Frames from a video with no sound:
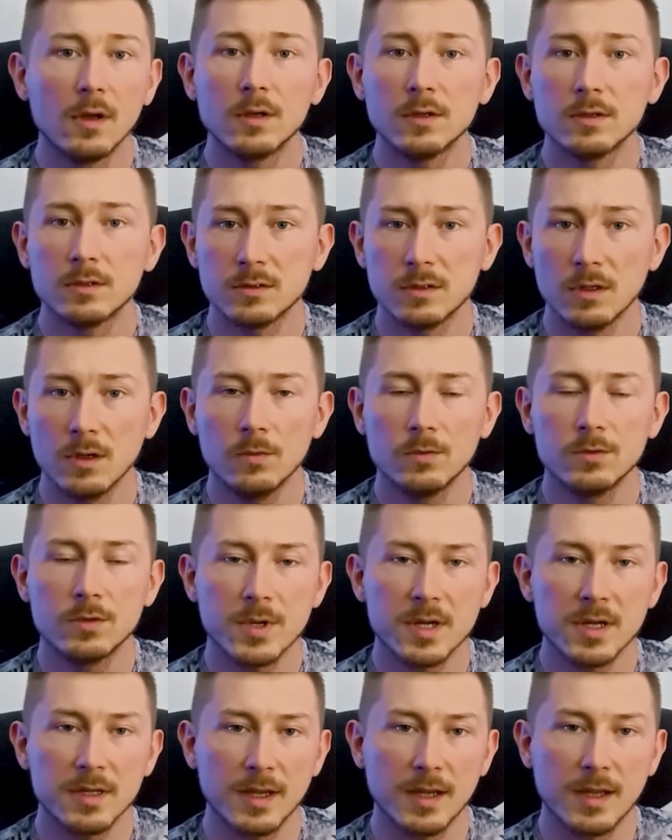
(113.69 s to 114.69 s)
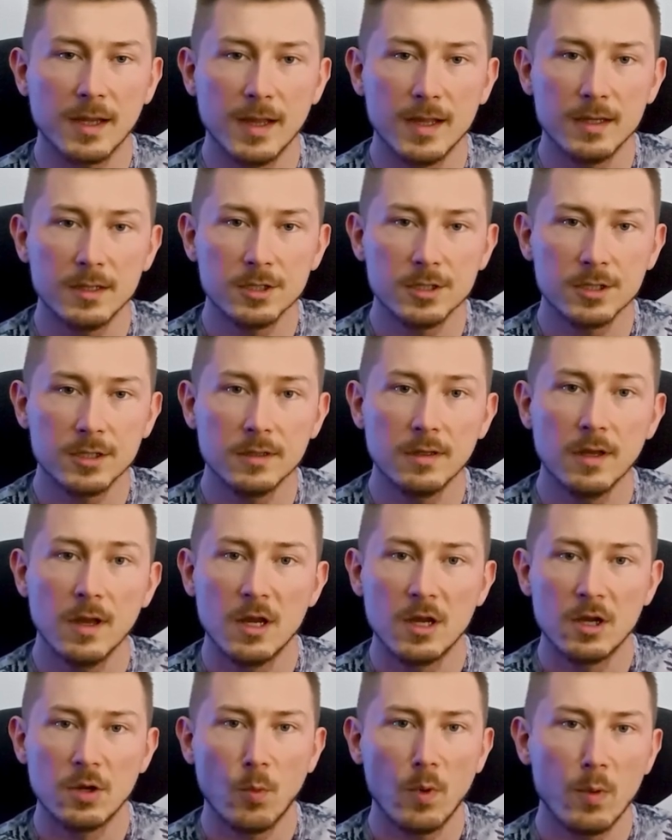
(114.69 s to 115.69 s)
so during declension
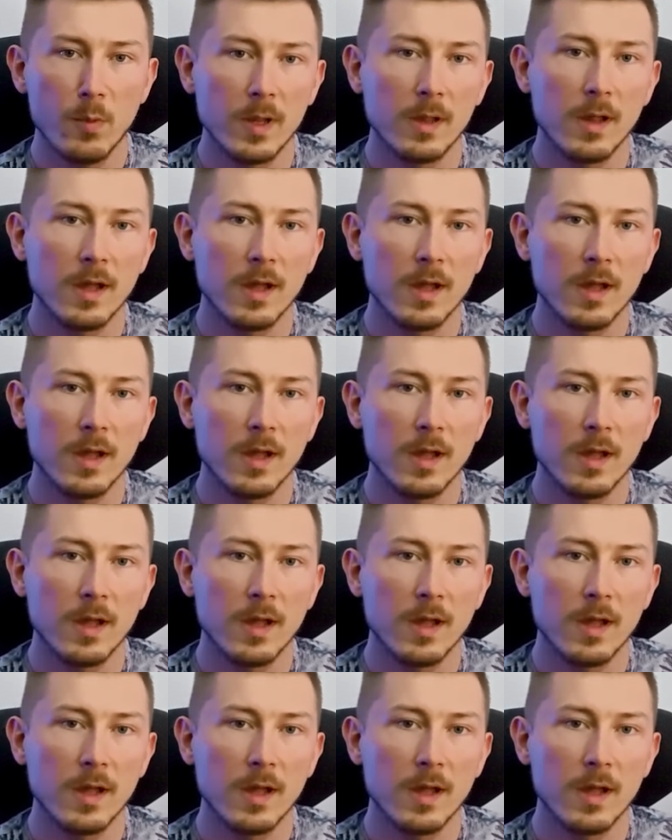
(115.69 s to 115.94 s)
we will